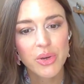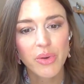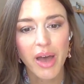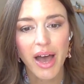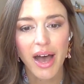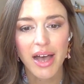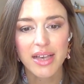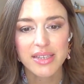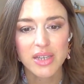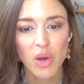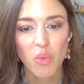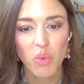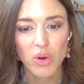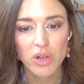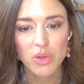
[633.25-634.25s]
who has
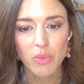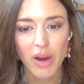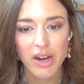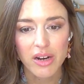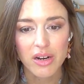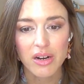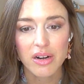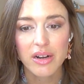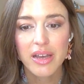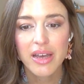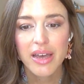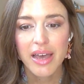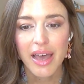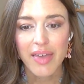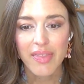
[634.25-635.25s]
a world record
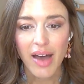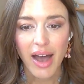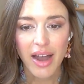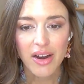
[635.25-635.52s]
in the